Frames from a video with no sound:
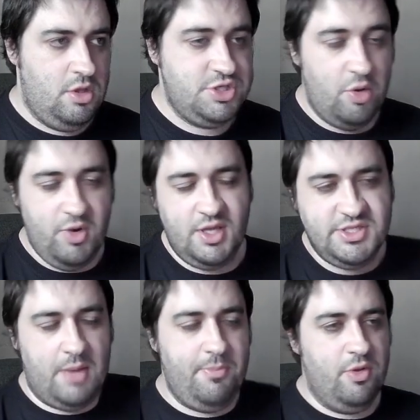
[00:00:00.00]
So an
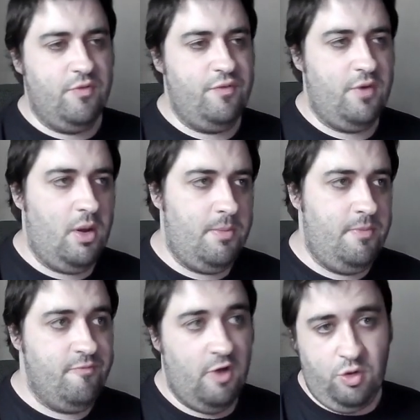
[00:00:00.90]
example
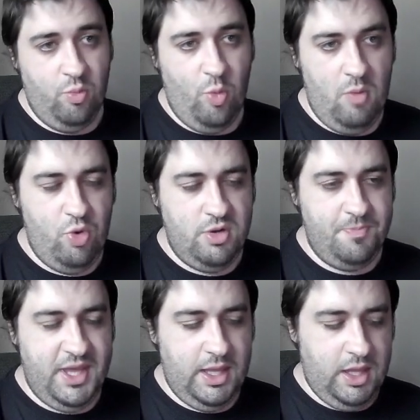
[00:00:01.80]
from Volume 1
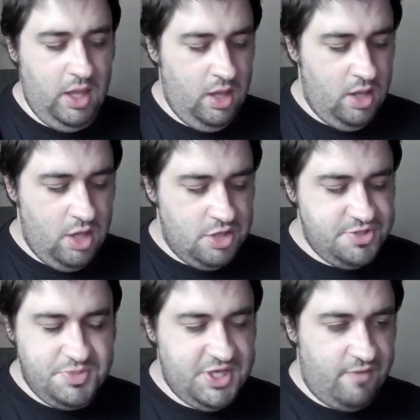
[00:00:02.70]
would be
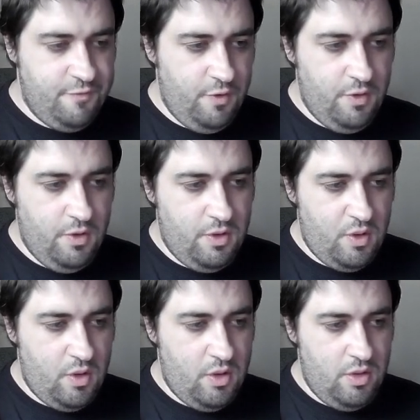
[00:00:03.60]
Super Saiyan 4
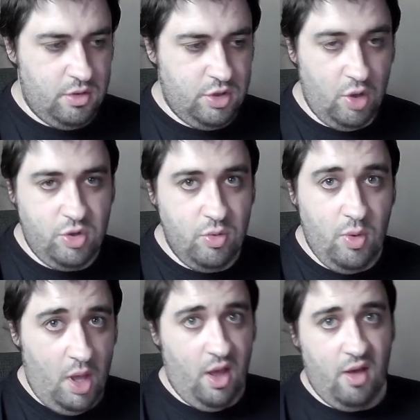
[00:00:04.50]

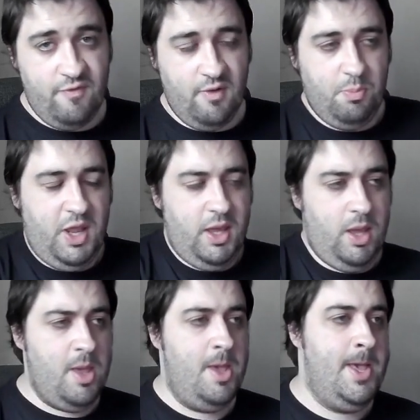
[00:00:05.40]
Goku, A Heartfelt Plea.